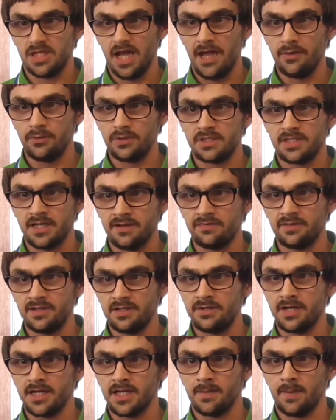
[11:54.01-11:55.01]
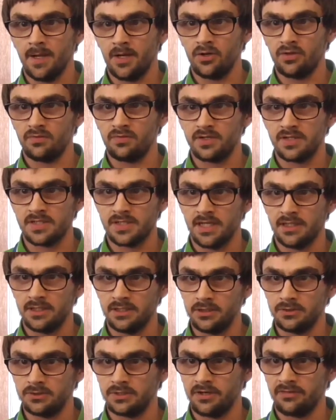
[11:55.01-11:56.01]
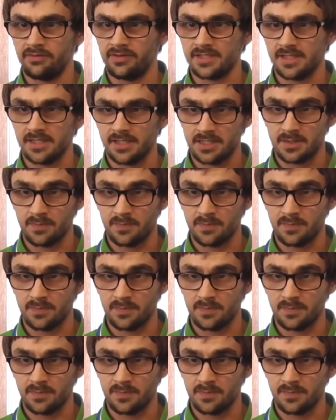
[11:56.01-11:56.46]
I would definitely recommend going for a standalone graphics card,